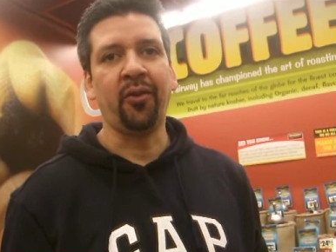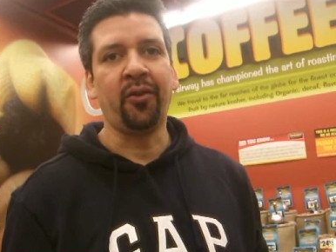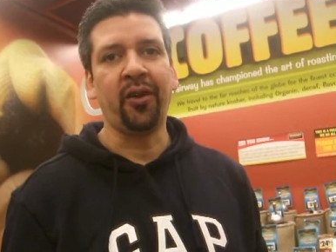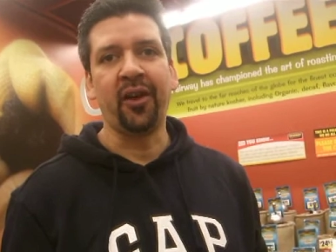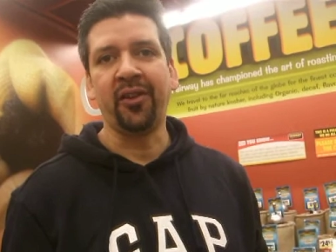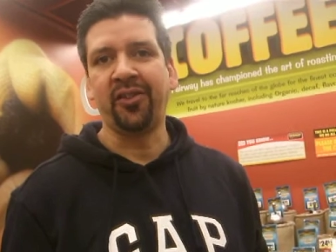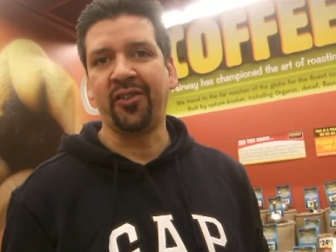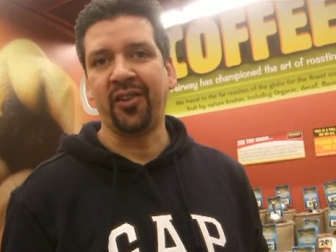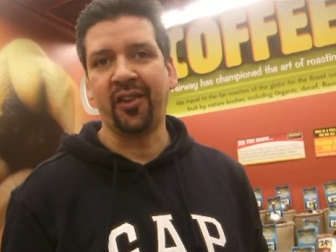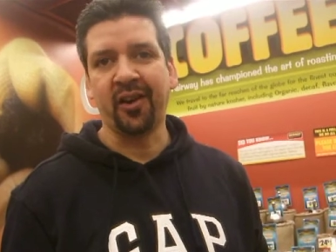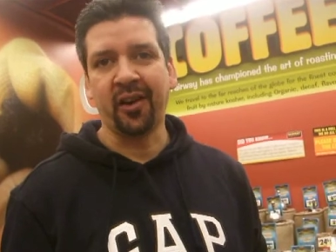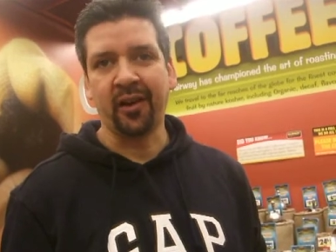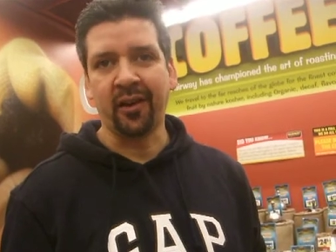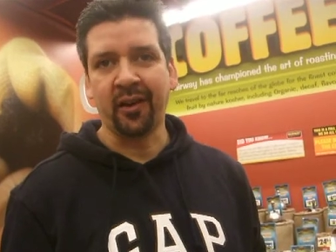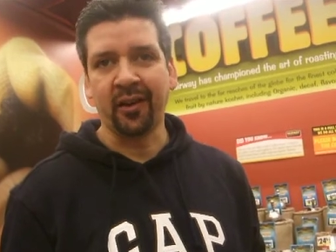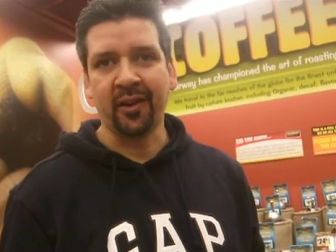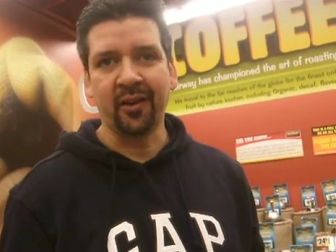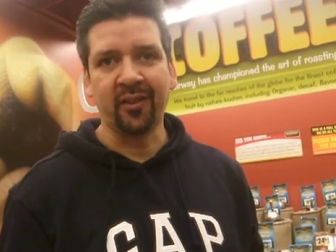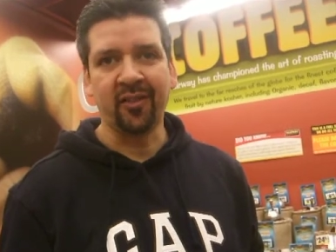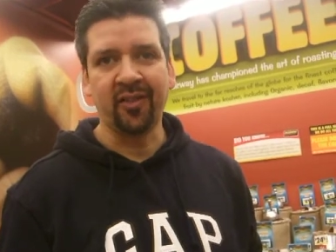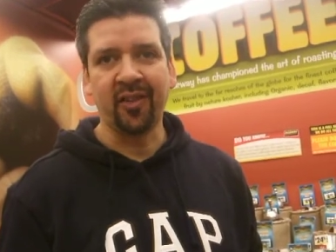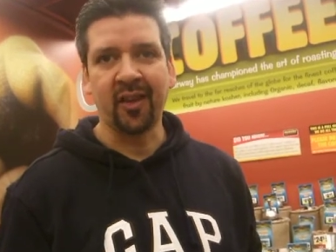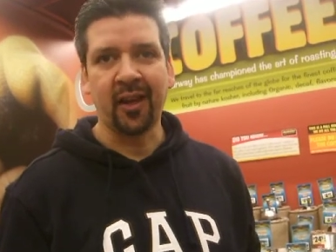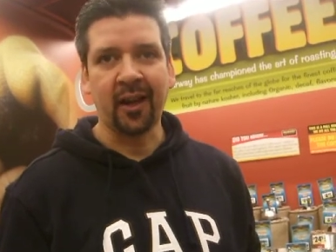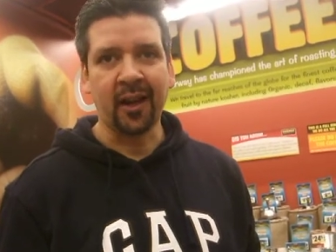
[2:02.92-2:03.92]
no acidity
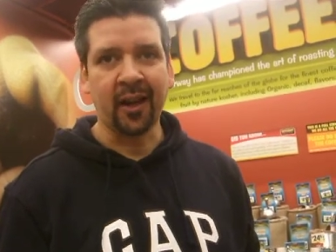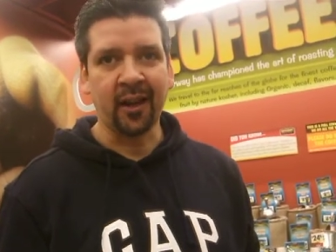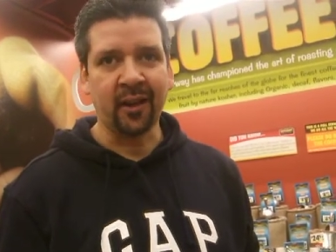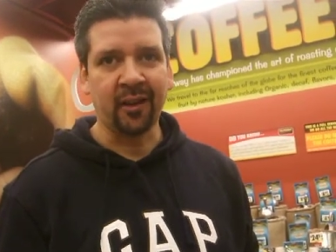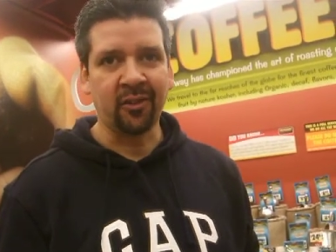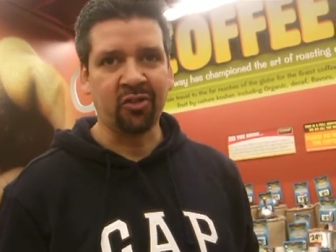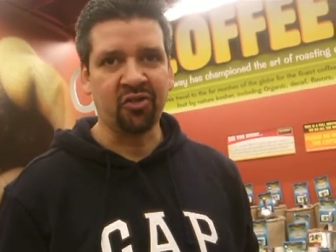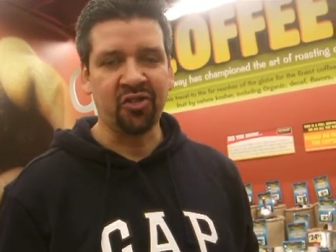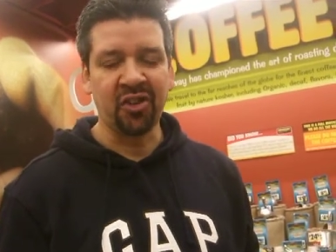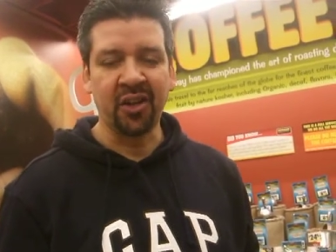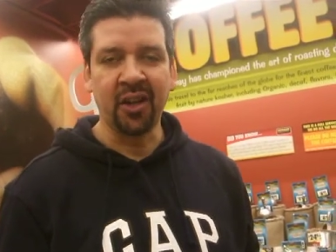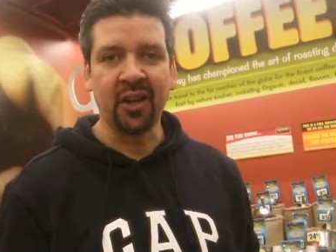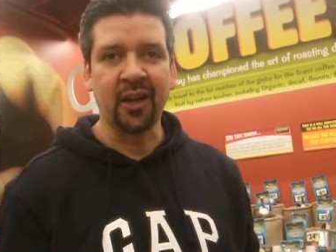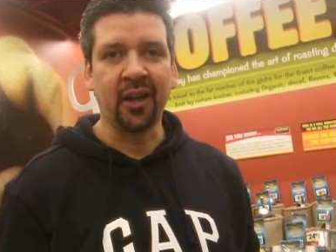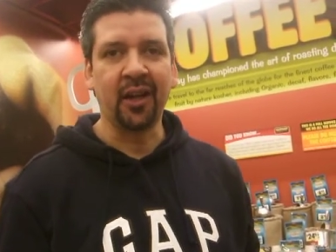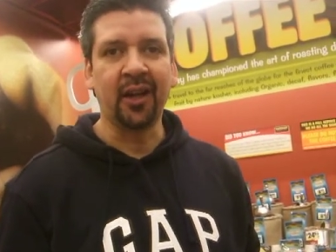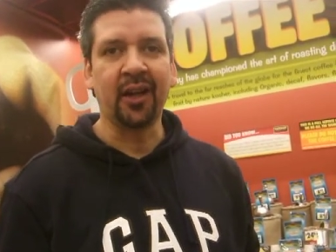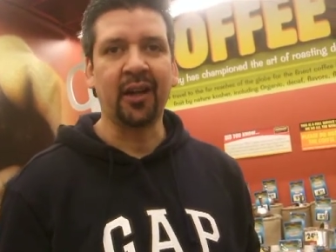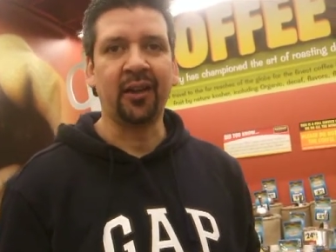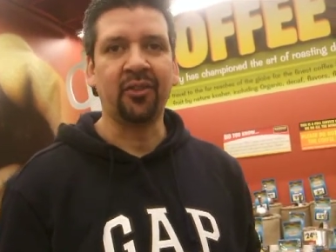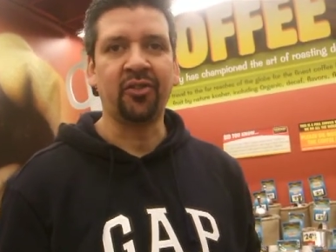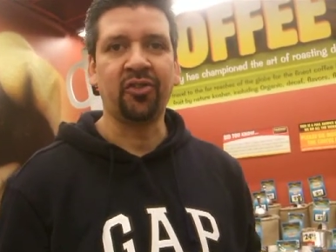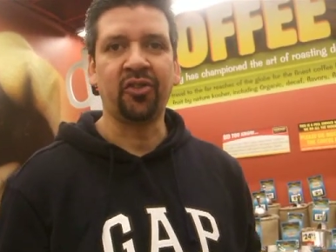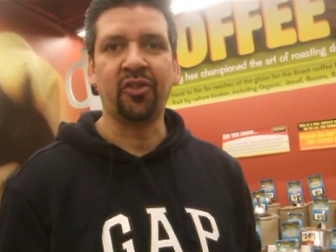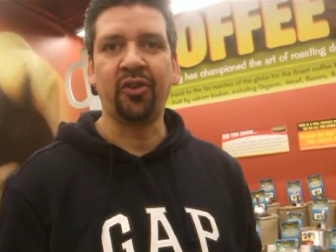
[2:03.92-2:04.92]
is like drinking
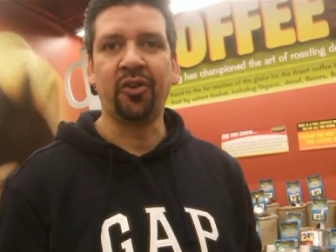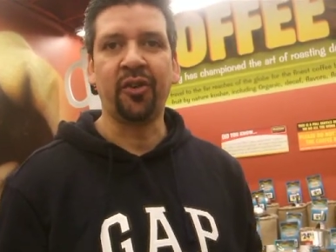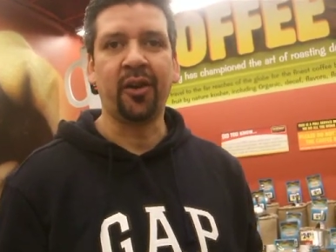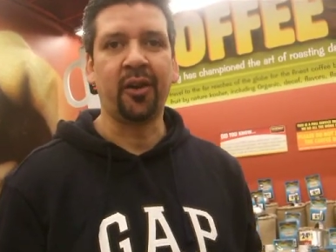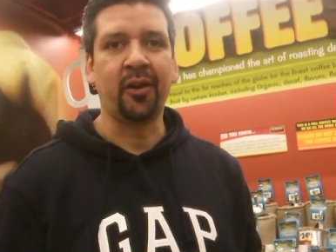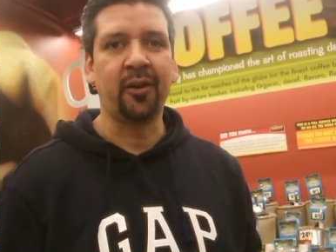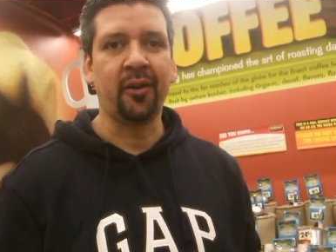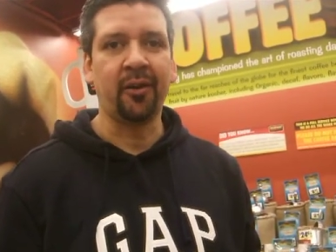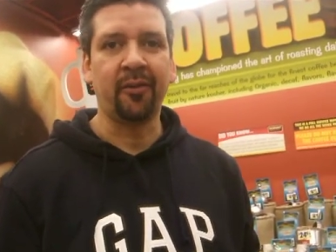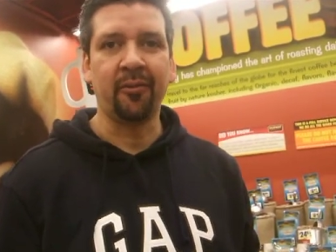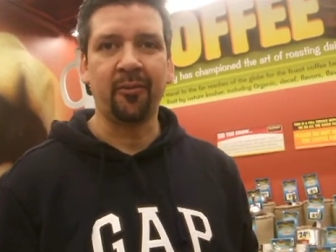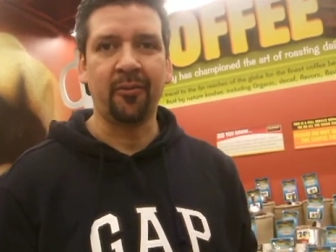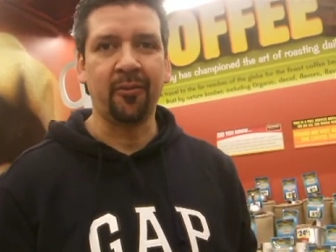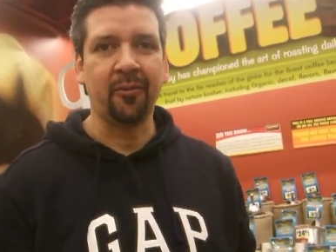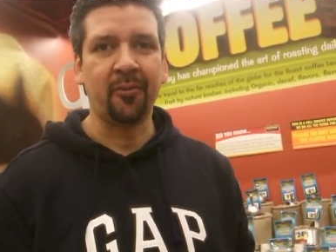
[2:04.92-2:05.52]
a soda